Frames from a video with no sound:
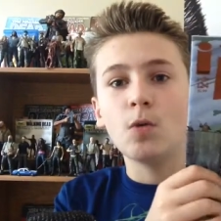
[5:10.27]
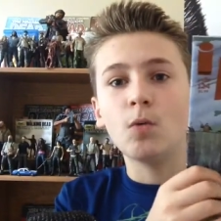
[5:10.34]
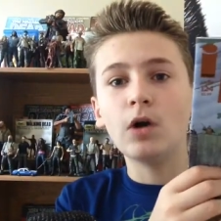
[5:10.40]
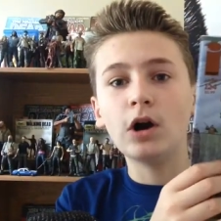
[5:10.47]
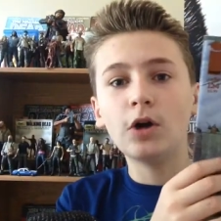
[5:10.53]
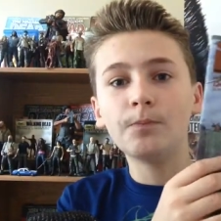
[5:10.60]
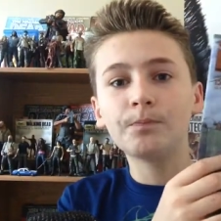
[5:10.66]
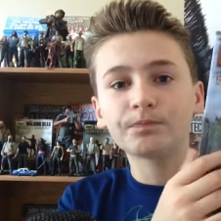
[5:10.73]

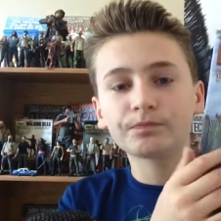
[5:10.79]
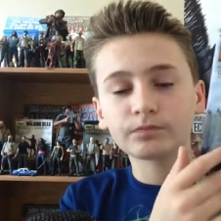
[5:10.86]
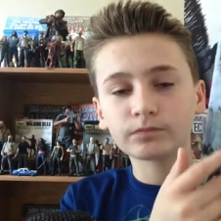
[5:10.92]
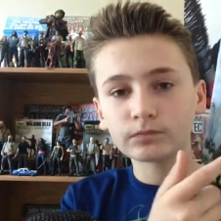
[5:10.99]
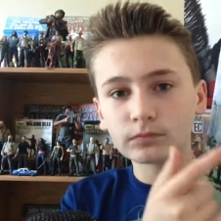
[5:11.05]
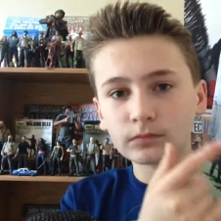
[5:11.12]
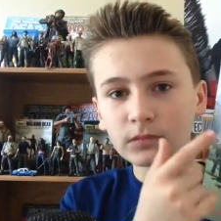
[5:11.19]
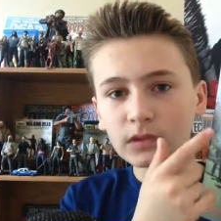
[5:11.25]
Well,
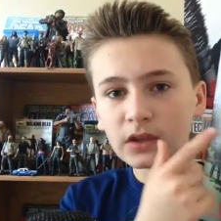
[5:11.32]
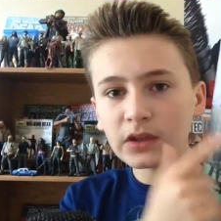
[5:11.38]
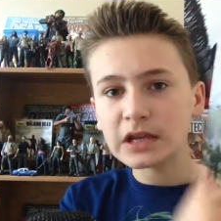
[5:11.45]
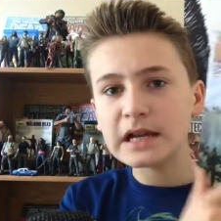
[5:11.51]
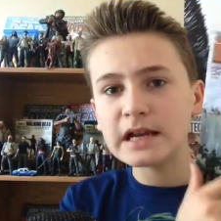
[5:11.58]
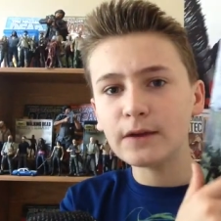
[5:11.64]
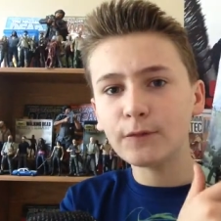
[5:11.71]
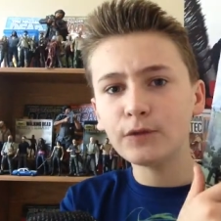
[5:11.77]

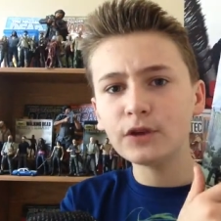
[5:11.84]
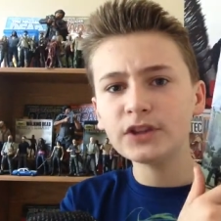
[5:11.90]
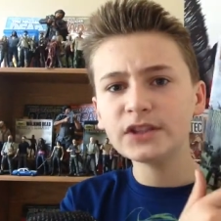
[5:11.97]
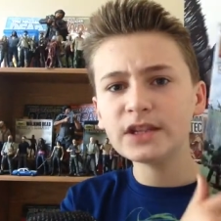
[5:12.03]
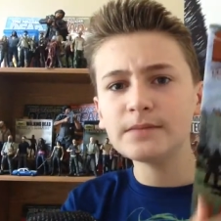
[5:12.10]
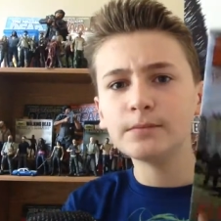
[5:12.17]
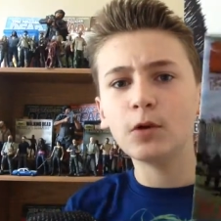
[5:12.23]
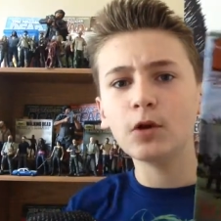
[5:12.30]
if we
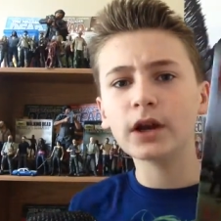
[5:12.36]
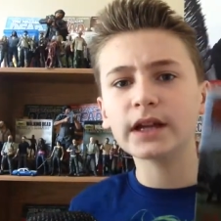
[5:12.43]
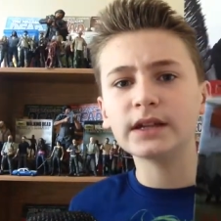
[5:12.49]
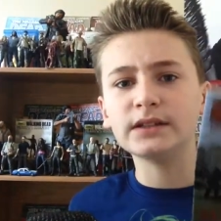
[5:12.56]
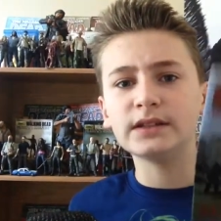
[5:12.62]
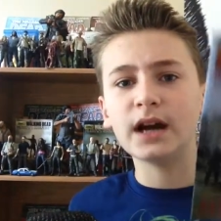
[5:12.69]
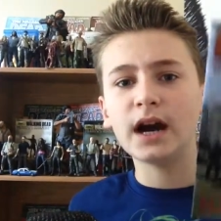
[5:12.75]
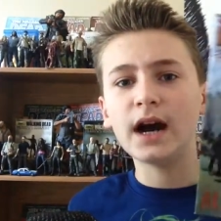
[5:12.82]
see
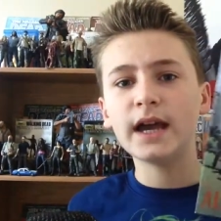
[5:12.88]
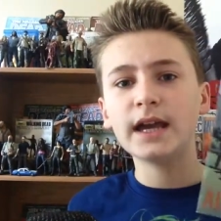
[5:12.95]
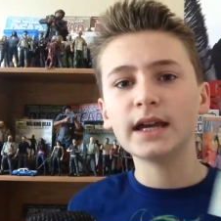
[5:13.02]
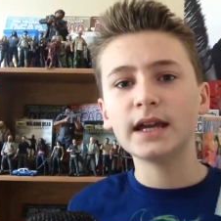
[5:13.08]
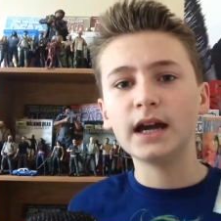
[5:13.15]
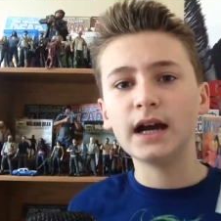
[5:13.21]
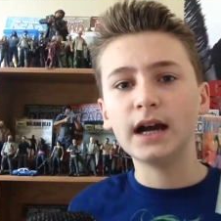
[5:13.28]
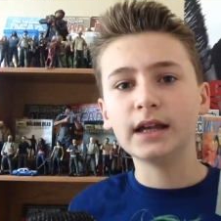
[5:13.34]
Morgan
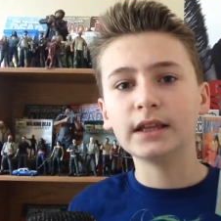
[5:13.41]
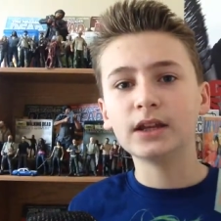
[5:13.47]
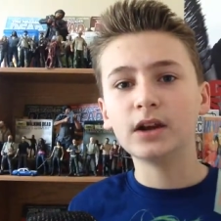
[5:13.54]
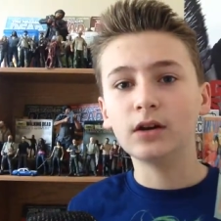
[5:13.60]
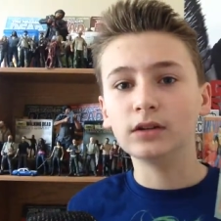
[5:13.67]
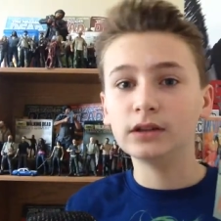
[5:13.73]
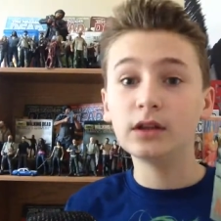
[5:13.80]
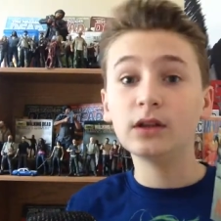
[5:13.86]
die,
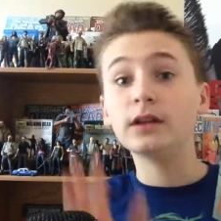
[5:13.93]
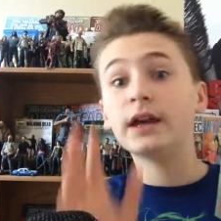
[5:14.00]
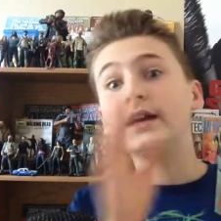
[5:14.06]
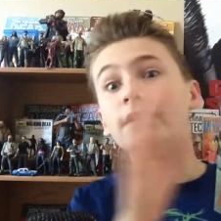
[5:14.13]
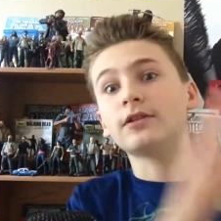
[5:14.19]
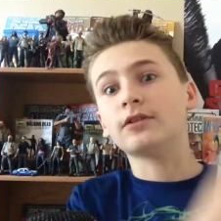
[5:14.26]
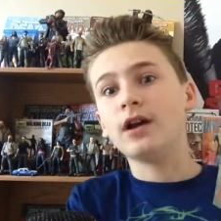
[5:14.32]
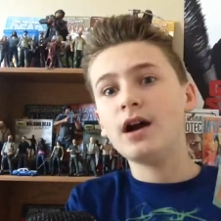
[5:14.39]
a little
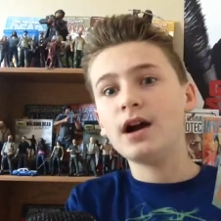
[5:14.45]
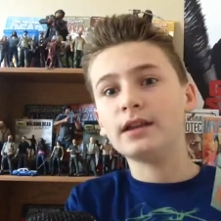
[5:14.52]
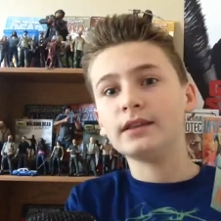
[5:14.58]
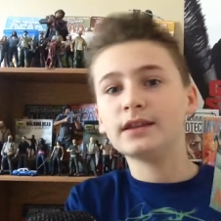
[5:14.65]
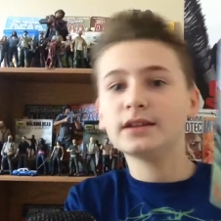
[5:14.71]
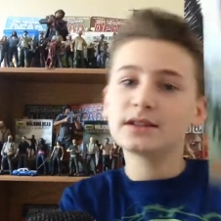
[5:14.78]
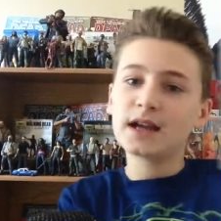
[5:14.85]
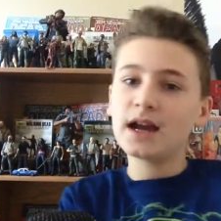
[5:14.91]
later
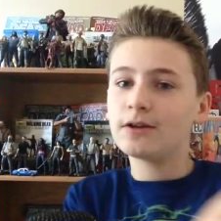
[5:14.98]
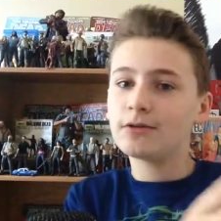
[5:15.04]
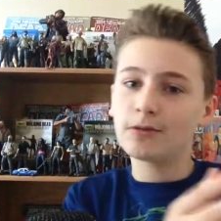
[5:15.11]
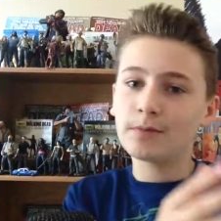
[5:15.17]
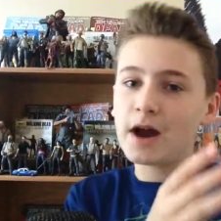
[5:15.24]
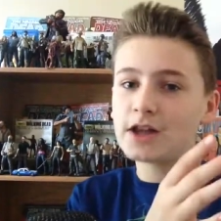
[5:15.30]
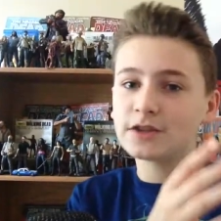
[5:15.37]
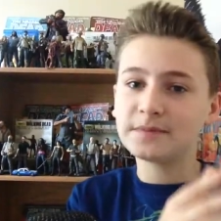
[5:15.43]
on, this kind of
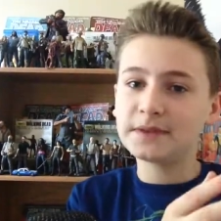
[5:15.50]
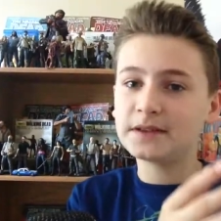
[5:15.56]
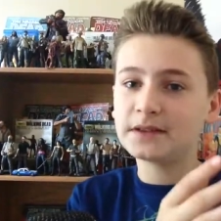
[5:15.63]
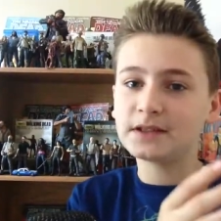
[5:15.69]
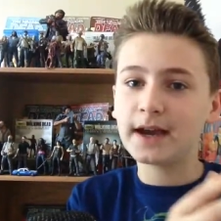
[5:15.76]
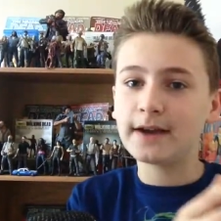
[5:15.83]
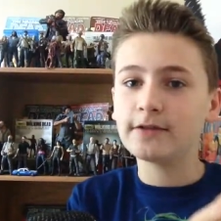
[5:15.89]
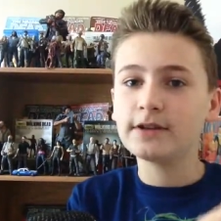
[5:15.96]
reminds me of the
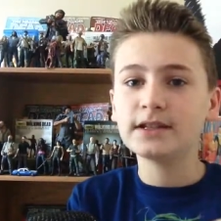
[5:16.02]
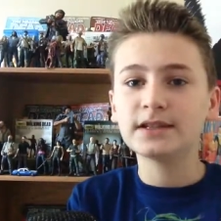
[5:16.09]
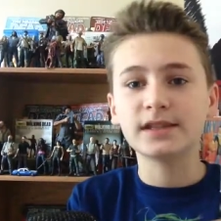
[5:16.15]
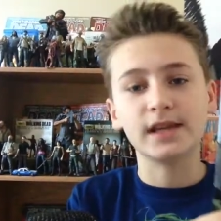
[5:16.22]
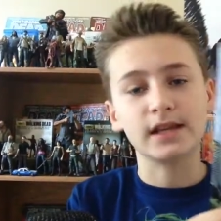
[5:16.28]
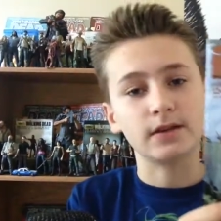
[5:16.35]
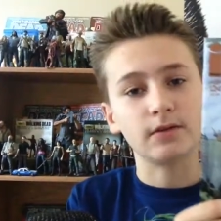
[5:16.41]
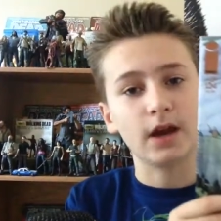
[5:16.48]
Tyrese
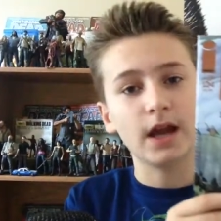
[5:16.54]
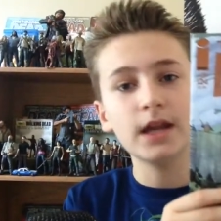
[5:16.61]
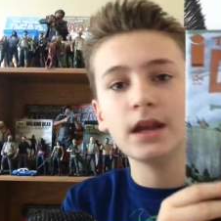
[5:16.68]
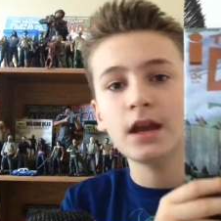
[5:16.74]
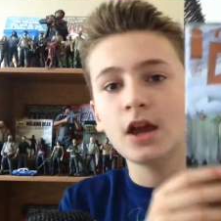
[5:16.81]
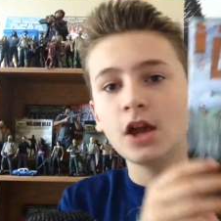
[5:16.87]
thing, right?